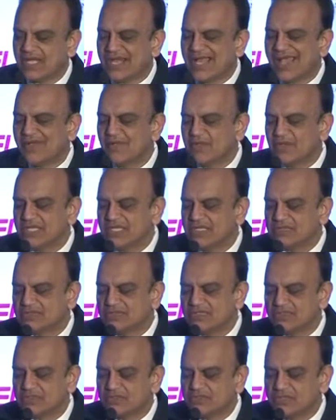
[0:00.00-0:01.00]
How
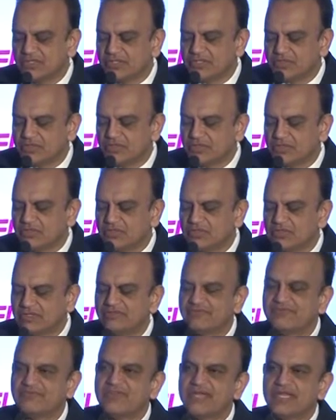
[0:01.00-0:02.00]
is this going to
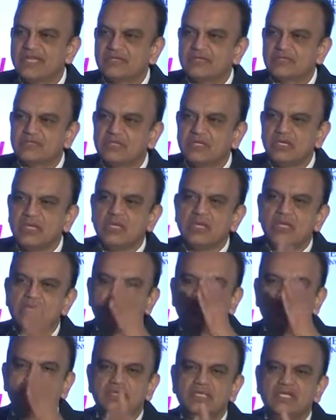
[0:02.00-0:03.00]
affect
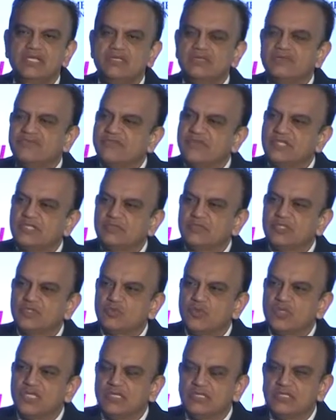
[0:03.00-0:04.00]
the interface
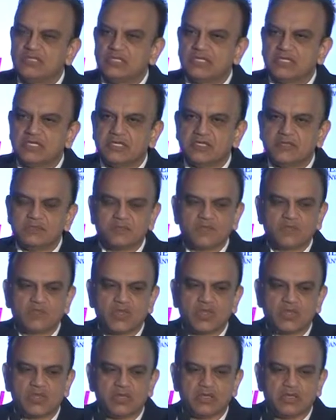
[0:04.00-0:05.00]
between
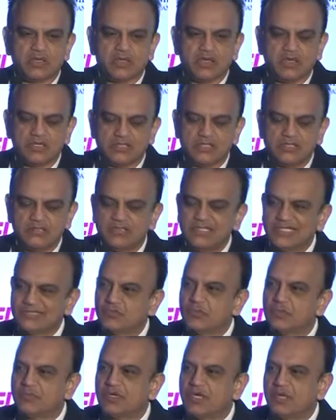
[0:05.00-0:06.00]

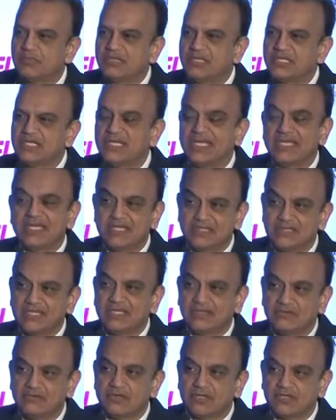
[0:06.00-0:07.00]
intellectual property and
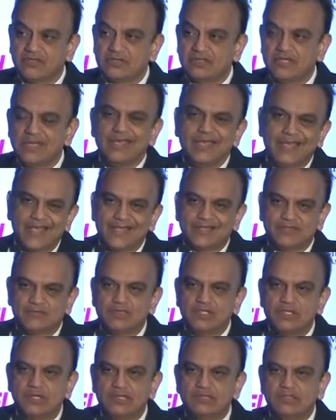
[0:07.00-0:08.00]
antitrust? As
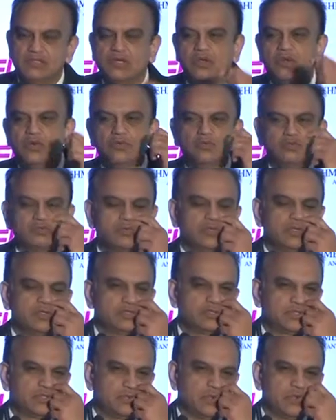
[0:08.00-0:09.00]
we all know,
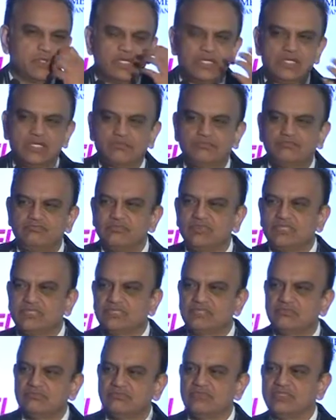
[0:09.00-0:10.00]
those two are
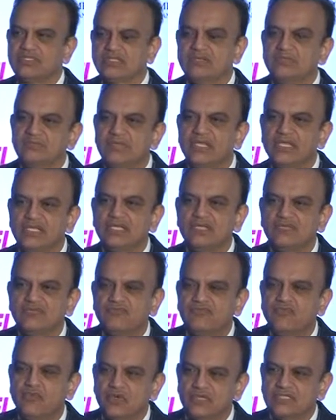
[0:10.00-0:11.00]
the
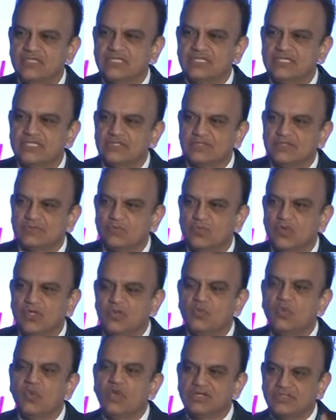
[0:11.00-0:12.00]
competing forces.
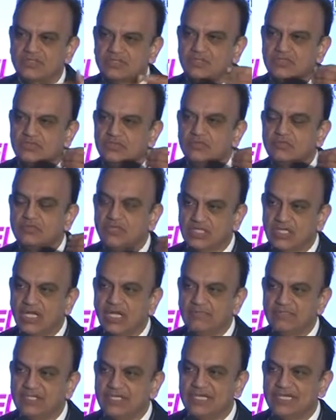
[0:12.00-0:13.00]
One wants to
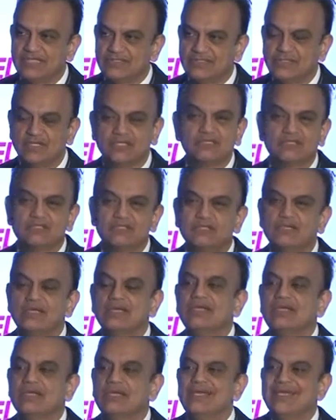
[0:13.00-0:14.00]
monopolize, the other
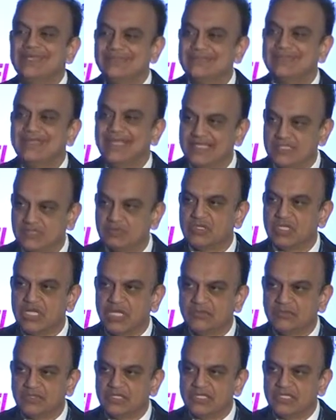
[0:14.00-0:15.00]
is against
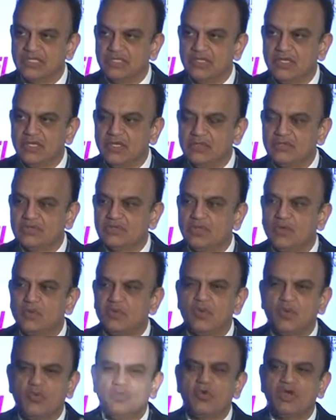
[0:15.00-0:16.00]
monopoly.
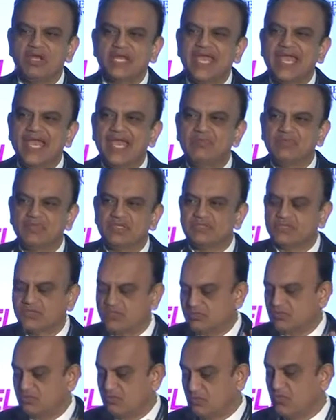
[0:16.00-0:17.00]
So what
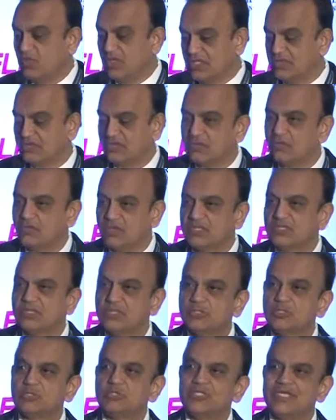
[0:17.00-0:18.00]
happens with
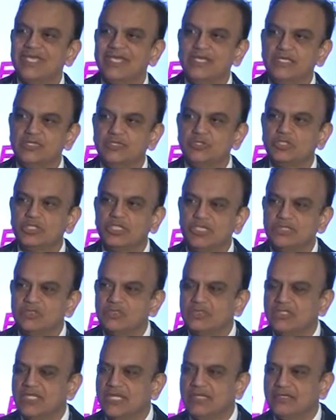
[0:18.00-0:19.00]
this change
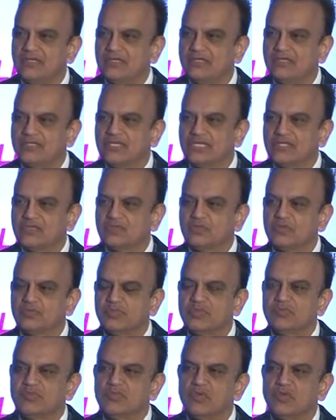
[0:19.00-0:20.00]
in standard that the
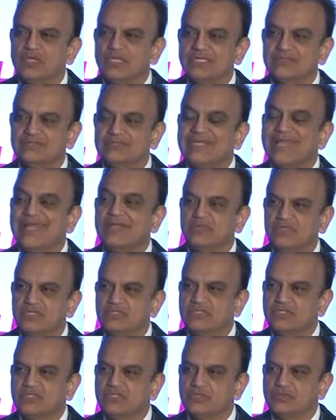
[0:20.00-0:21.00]
Supreme Court has now
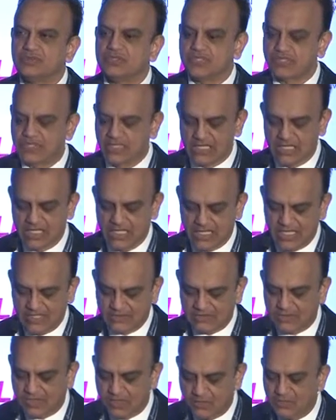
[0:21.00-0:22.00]
instituted?
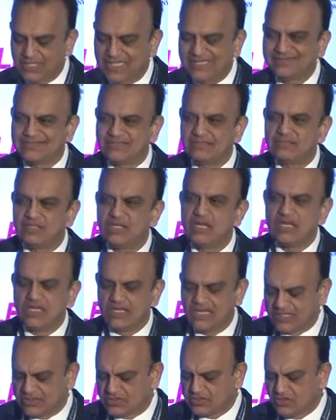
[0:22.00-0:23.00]
And so let's
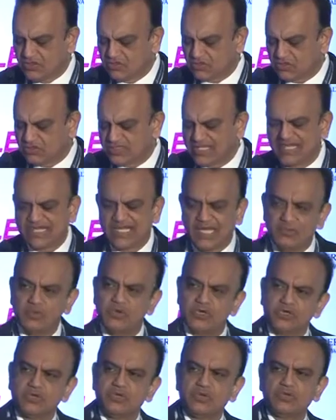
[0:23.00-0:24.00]
go through that. I'm
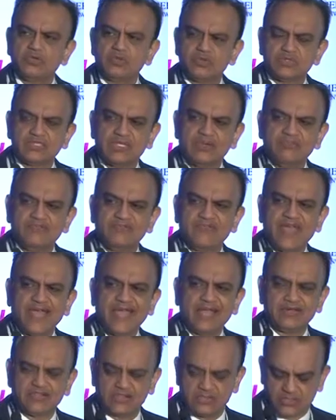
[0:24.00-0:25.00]
going to go through some
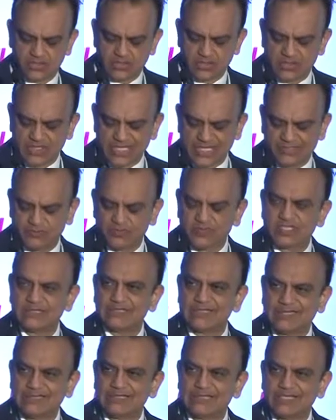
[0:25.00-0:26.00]
facts so that we
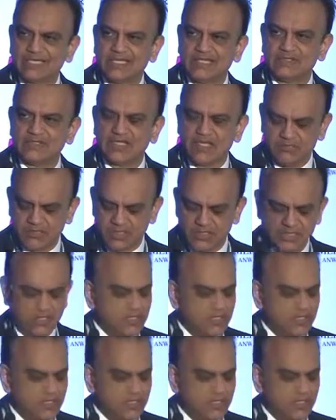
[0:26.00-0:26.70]
set the case up.